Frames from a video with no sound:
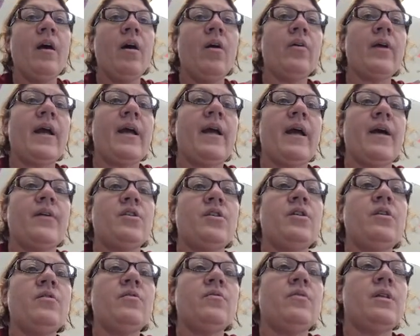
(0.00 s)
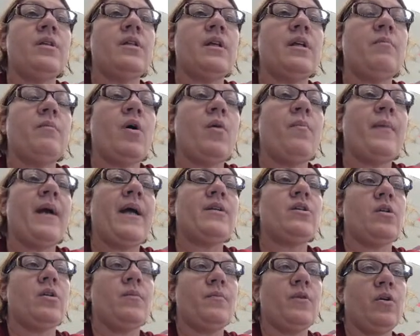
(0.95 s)
Okay, how'd you do? Did you get them all
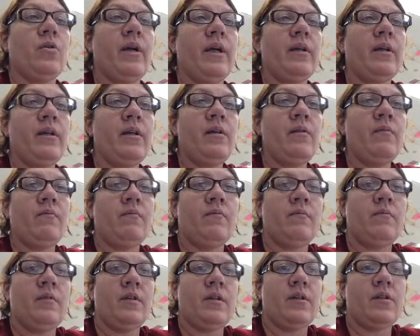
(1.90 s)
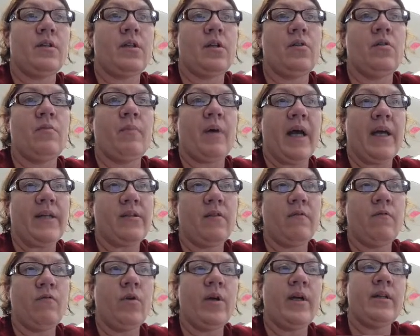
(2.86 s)
matched up correctly? So the
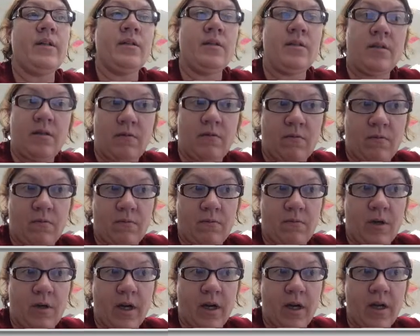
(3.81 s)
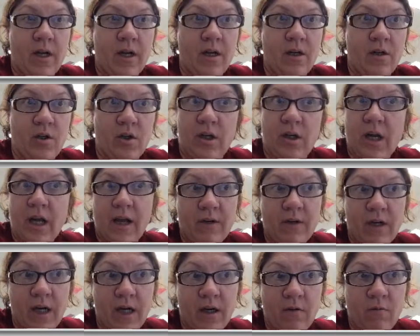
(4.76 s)
positive ones, right, shouldn't have
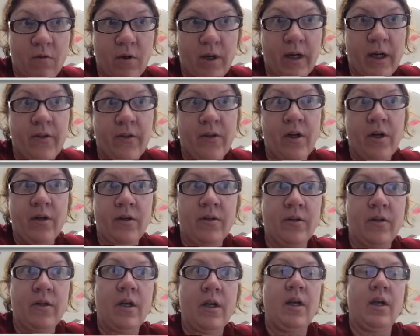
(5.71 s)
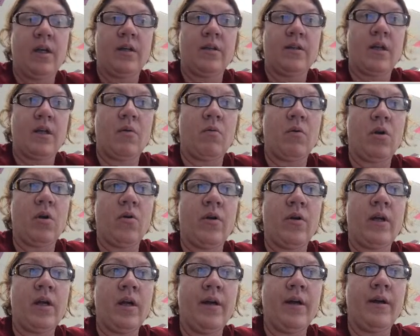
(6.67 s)
a negative one on there because they were
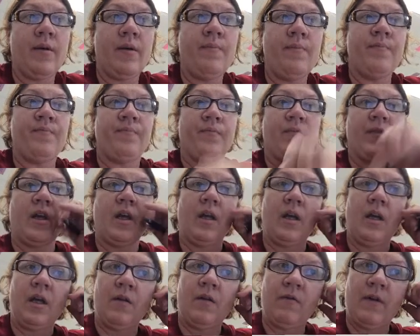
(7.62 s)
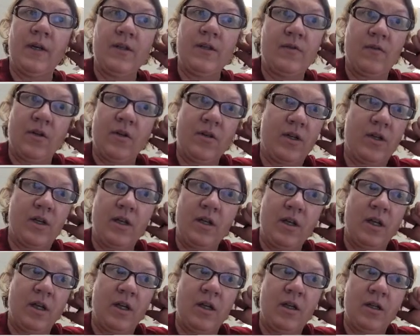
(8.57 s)
going up, and vice versa.
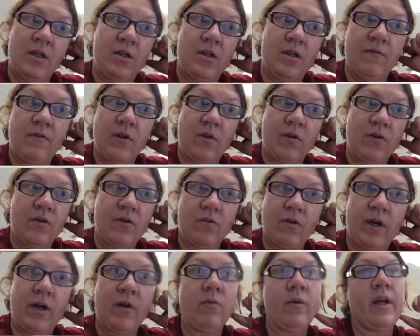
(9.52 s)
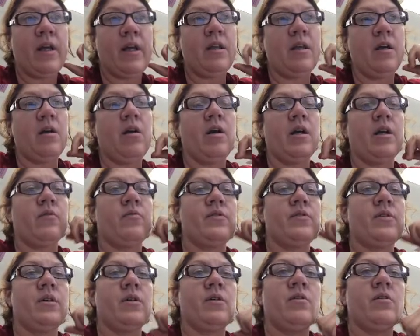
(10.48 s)
And you should have noticed right away that R
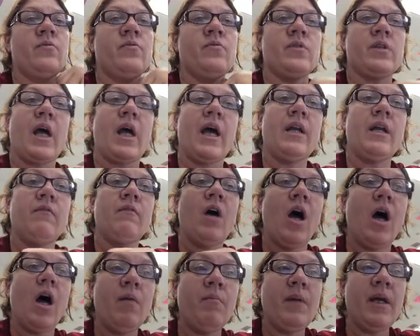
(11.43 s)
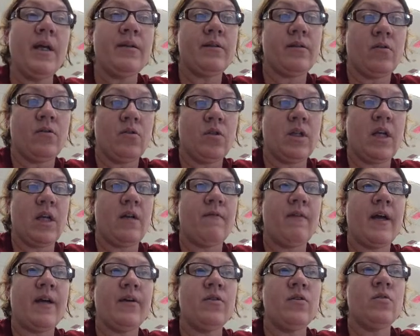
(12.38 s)
equals 0 was kind of a hot mess. Those data
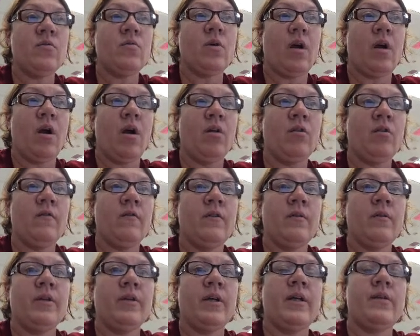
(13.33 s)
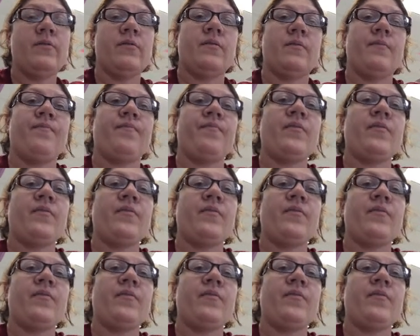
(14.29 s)
values were all over the place.